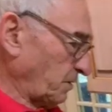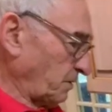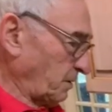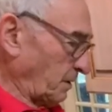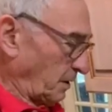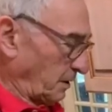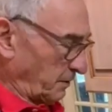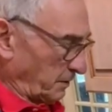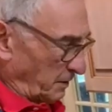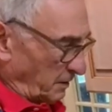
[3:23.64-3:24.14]

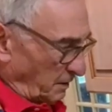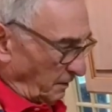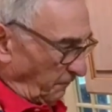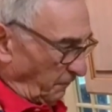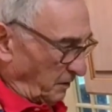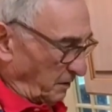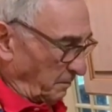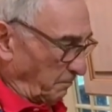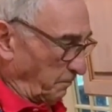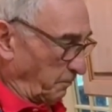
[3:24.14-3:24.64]
on if
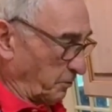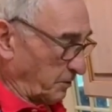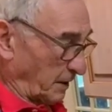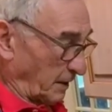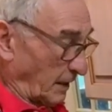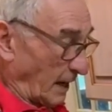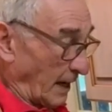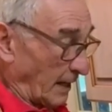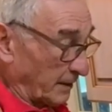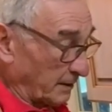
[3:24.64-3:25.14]
you put it
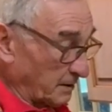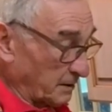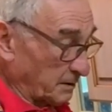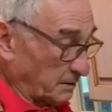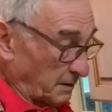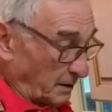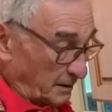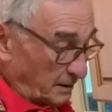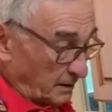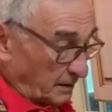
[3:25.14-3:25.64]
hotter,
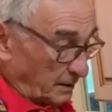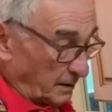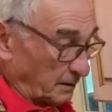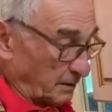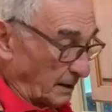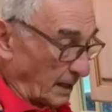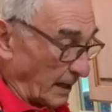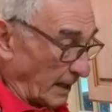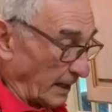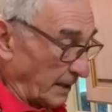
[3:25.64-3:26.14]
a little
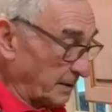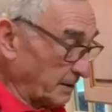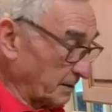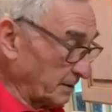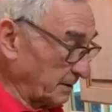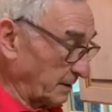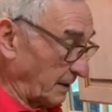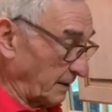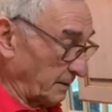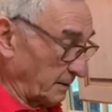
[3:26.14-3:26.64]
higher
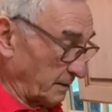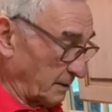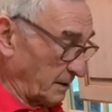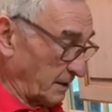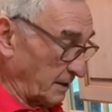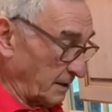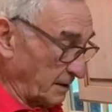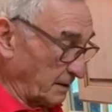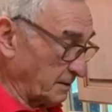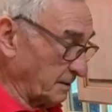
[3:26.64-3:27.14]
than the
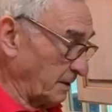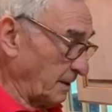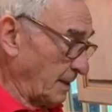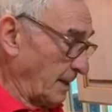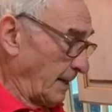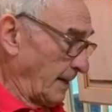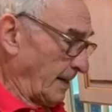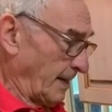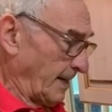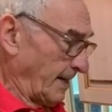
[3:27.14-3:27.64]
heat,
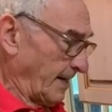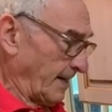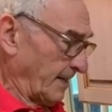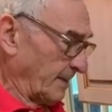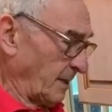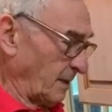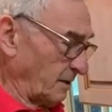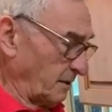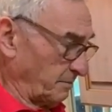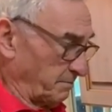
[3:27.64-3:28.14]

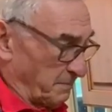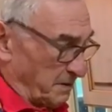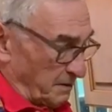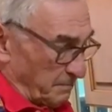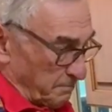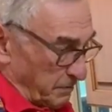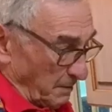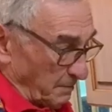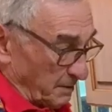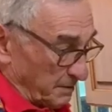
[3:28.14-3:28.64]
then
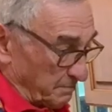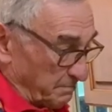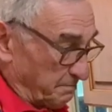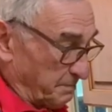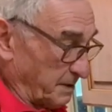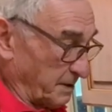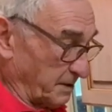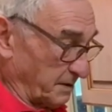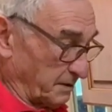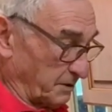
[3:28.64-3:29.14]
it'll probably
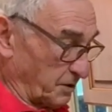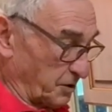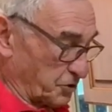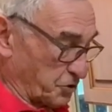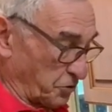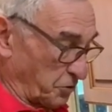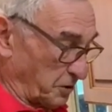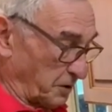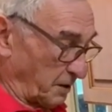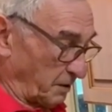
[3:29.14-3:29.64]
be
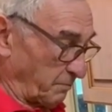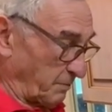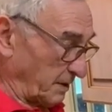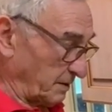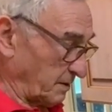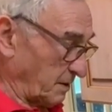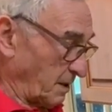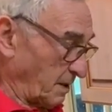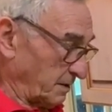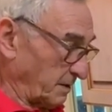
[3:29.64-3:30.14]
shorter,
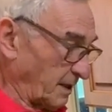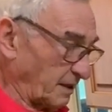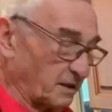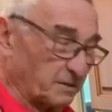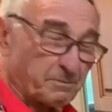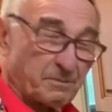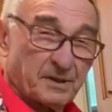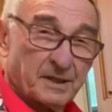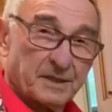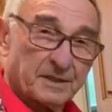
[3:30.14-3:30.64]
but then
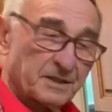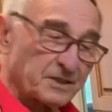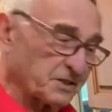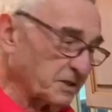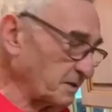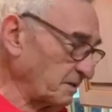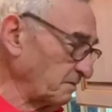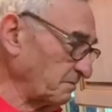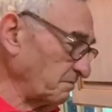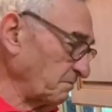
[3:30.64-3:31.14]
it burns,
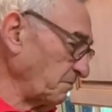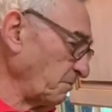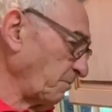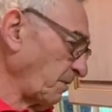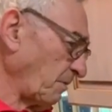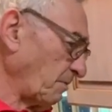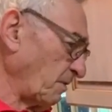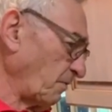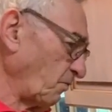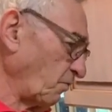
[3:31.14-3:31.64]
and you
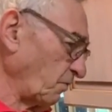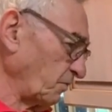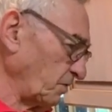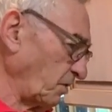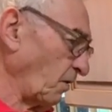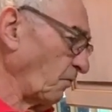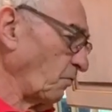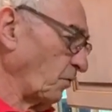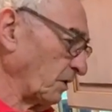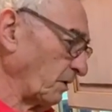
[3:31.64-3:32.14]
probably
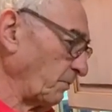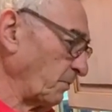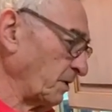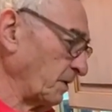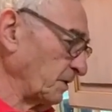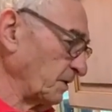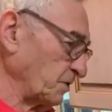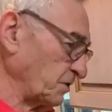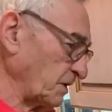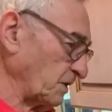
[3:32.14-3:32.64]
don't want to
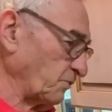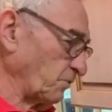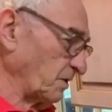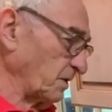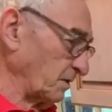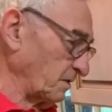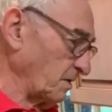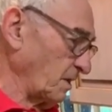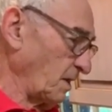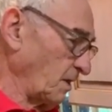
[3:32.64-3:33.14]
burn it.
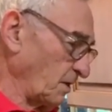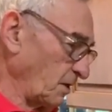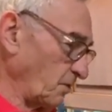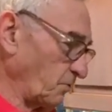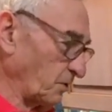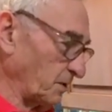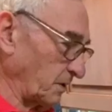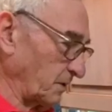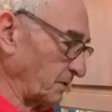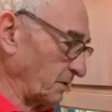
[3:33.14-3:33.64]
You
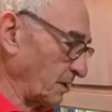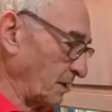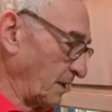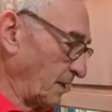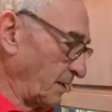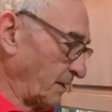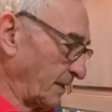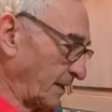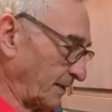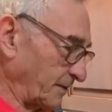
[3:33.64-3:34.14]
want to
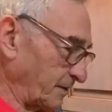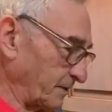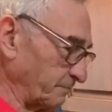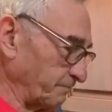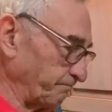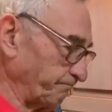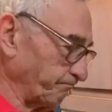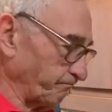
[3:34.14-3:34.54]
kind of